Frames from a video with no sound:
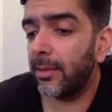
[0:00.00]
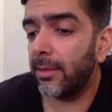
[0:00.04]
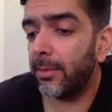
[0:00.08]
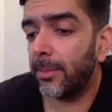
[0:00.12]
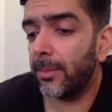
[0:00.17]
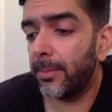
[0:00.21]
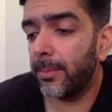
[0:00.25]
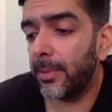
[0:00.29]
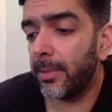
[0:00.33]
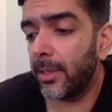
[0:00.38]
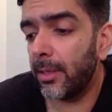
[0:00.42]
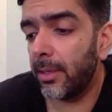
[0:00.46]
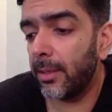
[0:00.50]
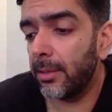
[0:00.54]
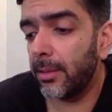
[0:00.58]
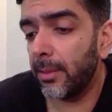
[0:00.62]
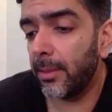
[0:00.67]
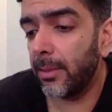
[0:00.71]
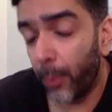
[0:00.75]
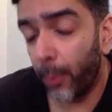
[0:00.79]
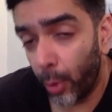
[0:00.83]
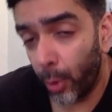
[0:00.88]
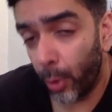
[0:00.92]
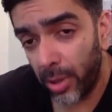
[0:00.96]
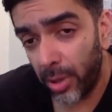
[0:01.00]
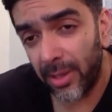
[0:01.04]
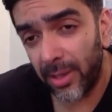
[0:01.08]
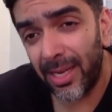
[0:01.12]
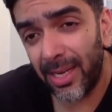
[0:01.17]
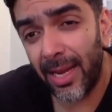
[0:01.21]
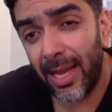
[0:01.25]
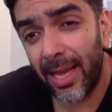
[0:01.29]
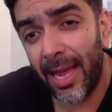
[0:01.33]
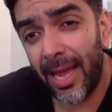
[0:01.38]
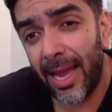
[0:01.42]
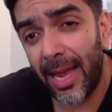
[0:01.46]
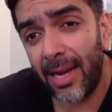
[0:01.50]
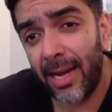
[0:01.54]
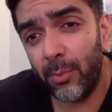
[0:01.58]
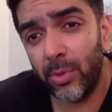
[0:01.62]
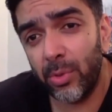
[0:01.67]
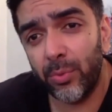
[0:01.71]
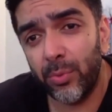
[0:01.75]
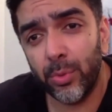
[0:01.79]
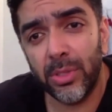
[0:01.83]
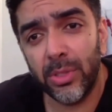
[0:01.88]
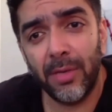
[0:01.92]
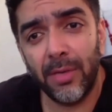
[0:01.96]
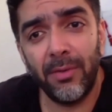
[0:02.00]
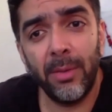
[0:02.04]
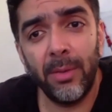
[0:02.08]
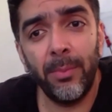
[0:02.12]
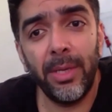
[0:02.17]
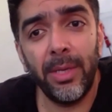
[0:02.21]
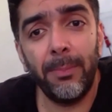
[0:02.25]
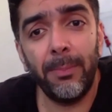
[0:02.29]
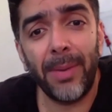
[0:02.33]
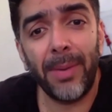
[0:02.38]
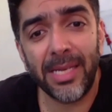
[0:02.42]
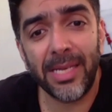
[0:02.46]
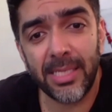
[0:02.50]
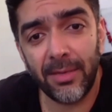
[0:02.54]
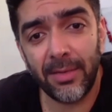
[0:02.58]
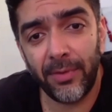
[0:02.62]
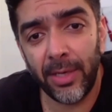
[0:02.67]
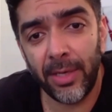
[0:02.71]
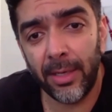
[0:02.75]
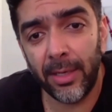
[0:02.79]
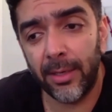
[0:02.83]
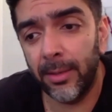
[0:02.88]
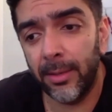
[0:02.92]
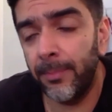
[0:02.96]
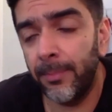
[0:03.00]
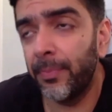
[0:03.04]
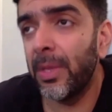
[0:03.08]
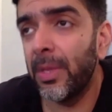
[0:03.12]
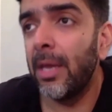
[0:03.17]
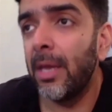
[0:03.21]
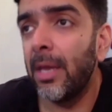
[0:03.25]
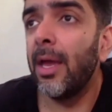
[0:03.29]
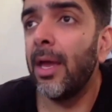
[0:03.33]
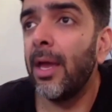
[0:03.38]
the portal that I had, which was giving me passive income,